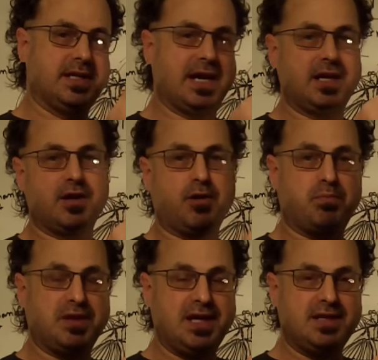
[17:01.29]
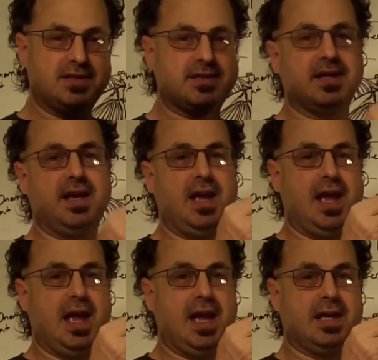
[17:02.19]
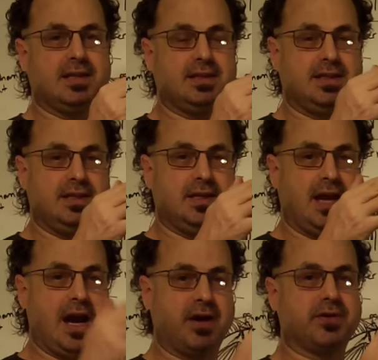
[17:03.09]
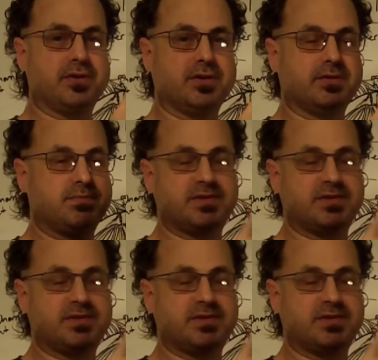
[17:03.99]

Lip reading: nitinol plates and the outer